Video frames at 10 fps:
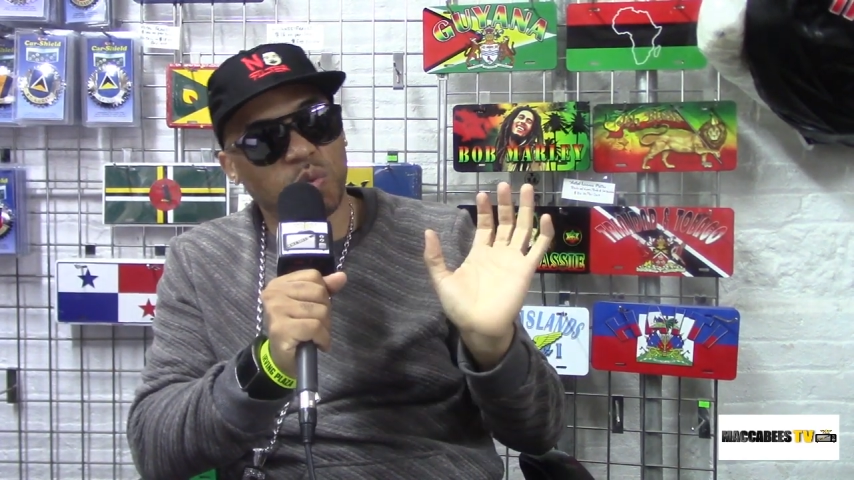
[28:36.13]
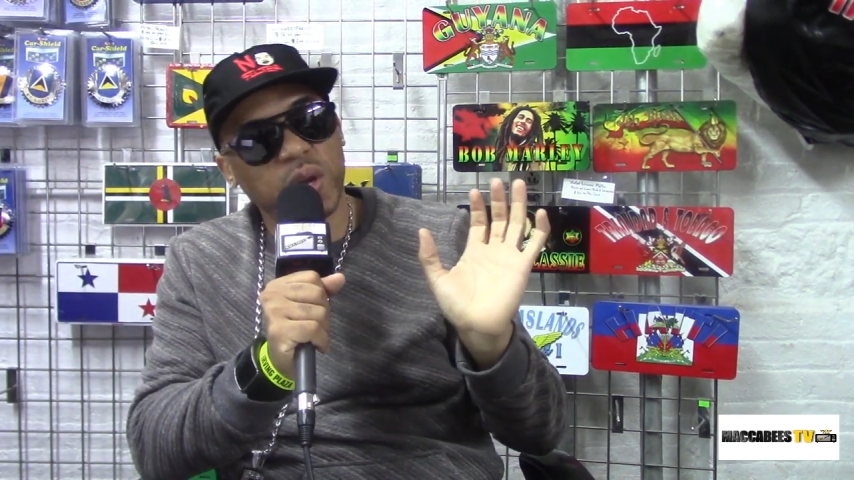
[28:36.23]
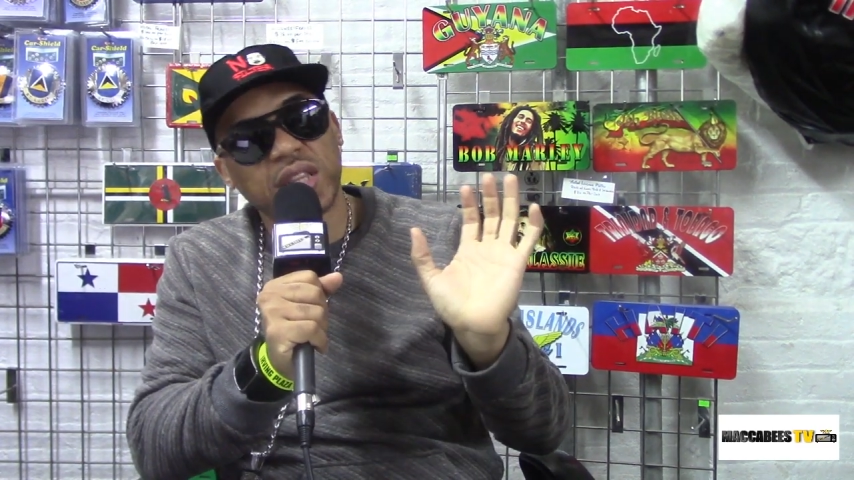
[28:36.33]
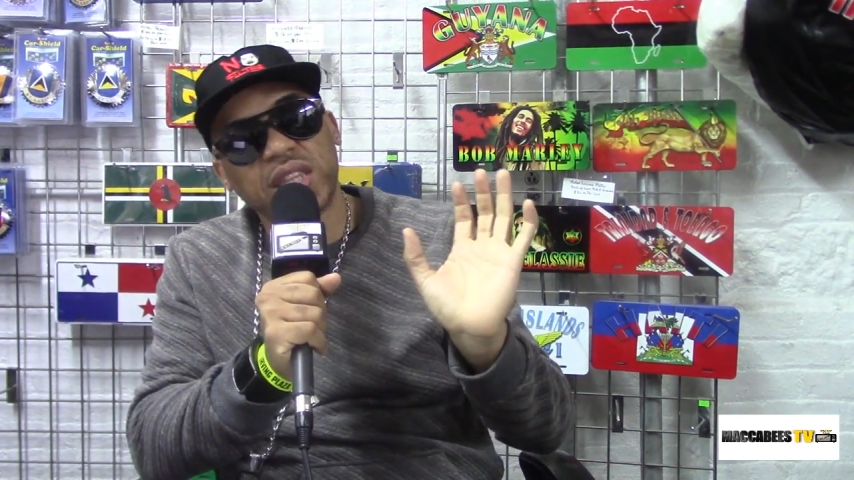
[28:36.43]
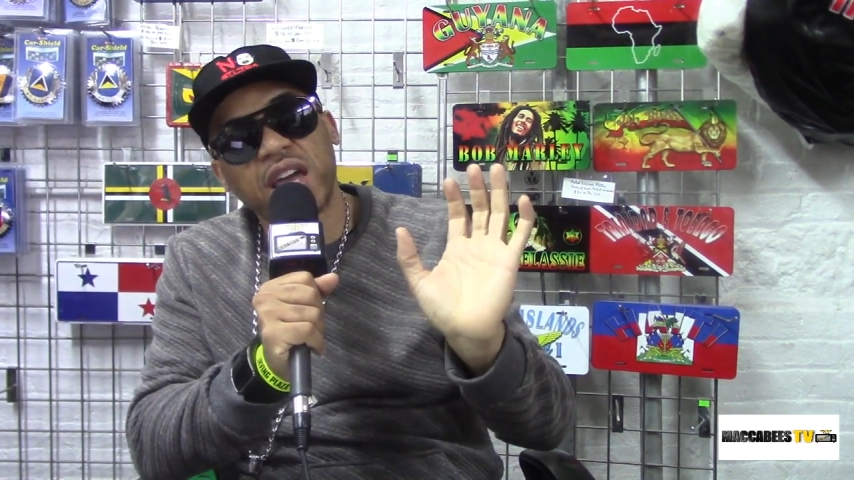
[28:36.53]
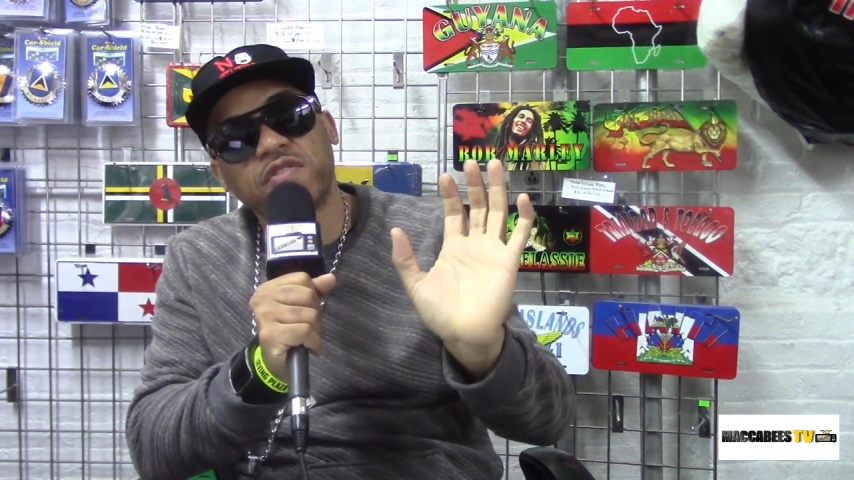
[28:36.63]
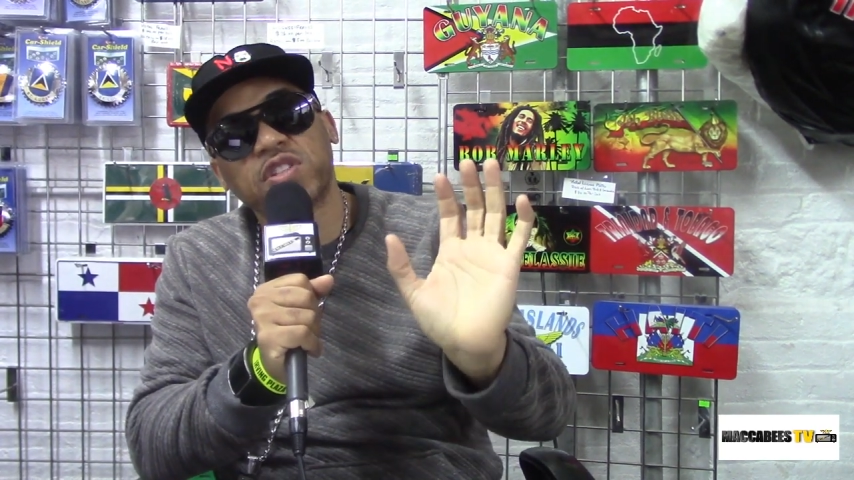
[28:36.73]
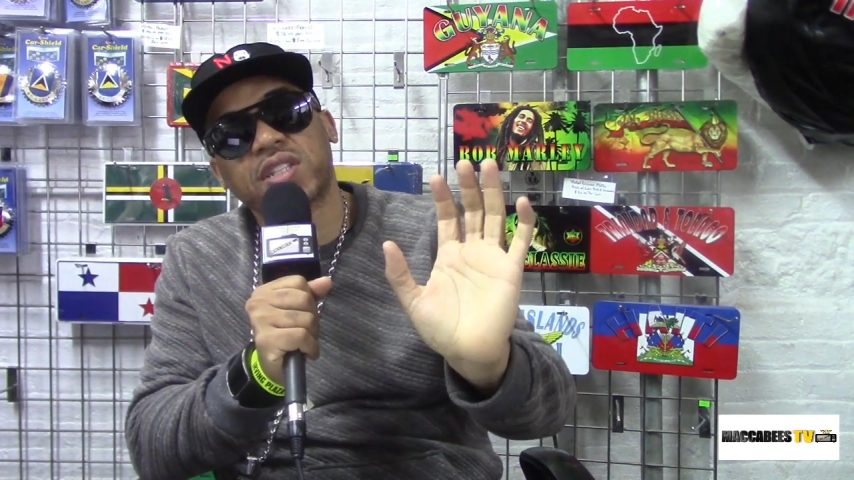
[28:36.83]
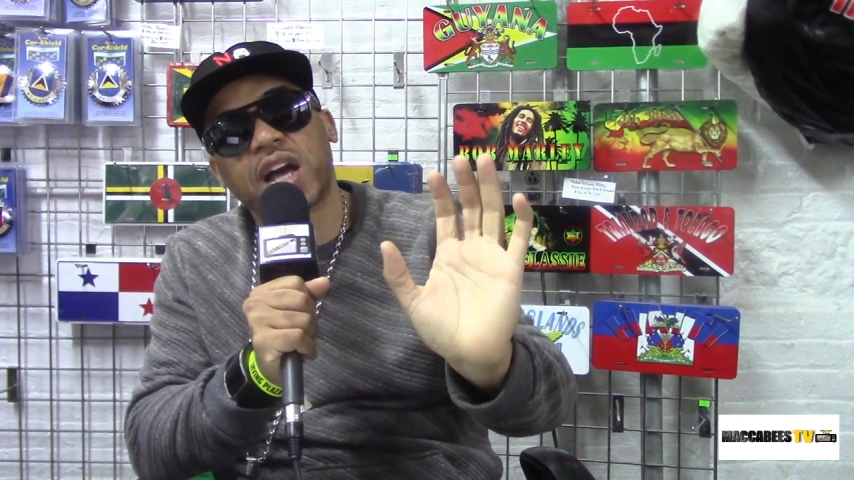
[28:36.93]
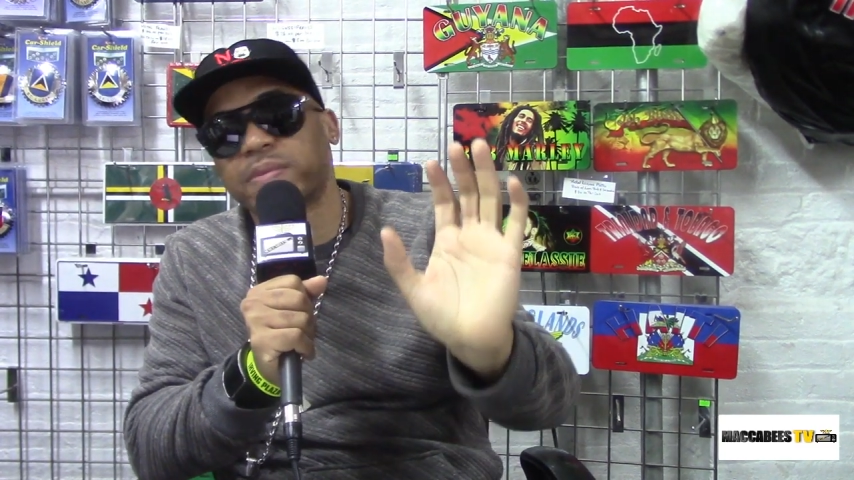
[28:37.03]
the wind
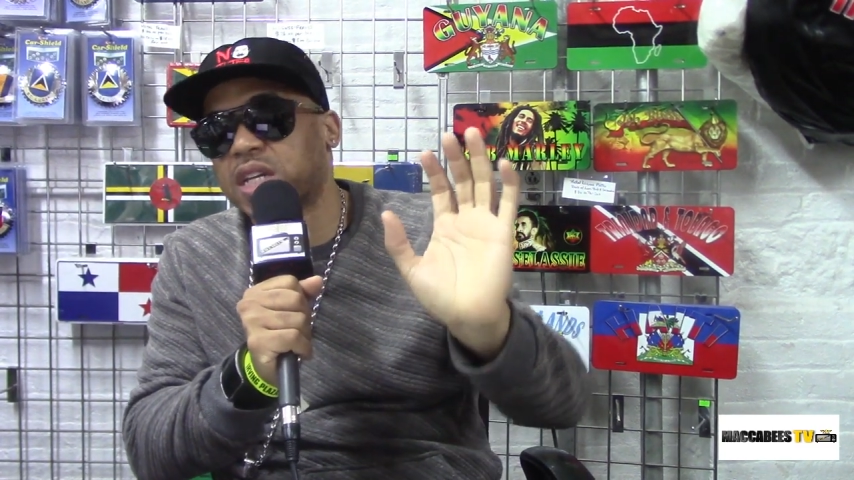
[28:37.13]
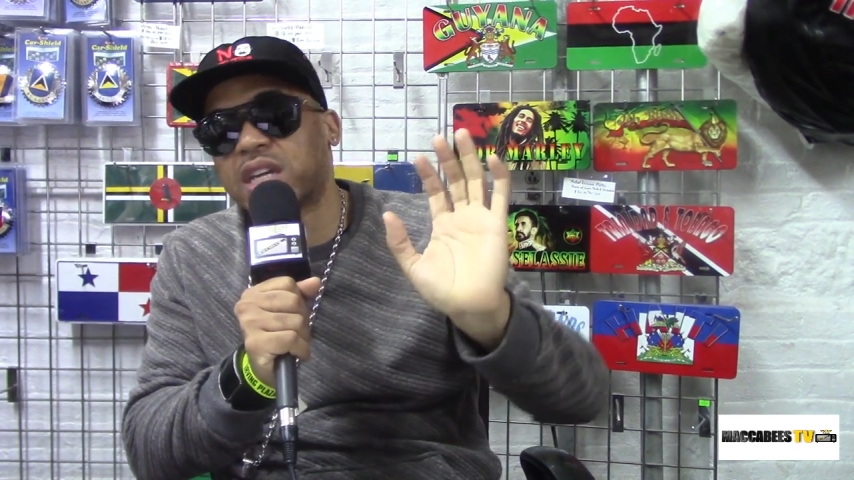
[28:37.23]
never stops.